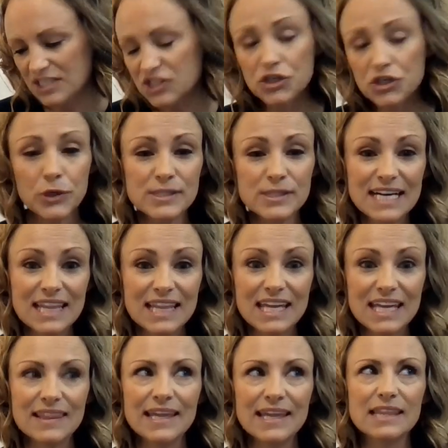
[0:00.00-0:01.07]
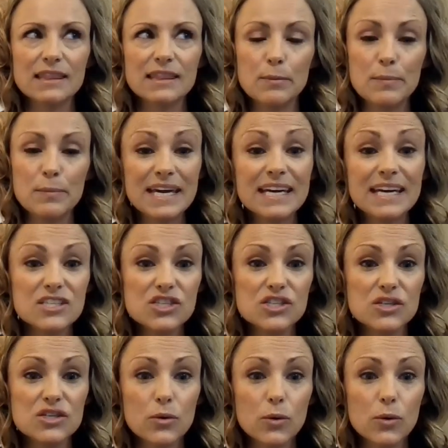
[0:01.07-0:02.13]
you notice anything in like the
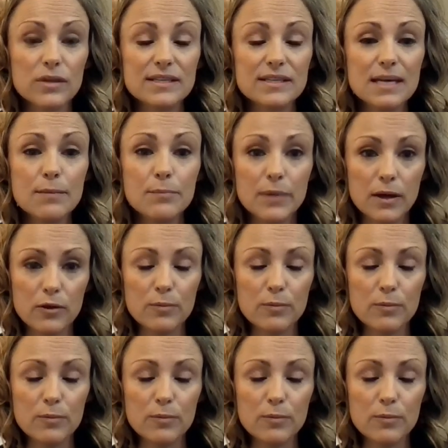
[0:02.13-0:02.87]
pitch or the tempo?